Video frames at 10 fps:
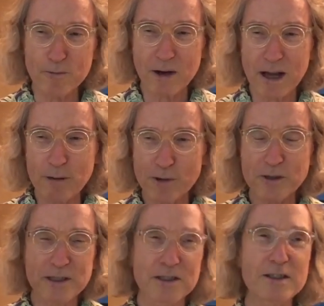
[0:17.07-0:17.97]
When I
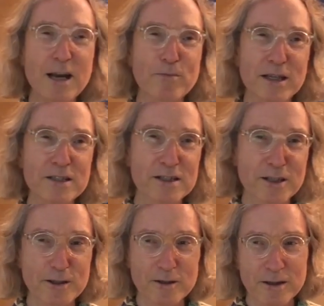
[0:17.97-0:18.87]
worked at Sound by
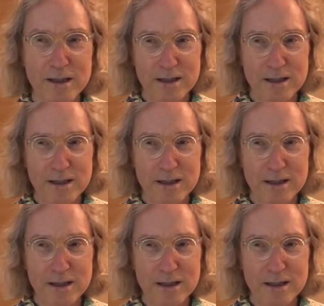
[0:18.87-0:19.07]
Singer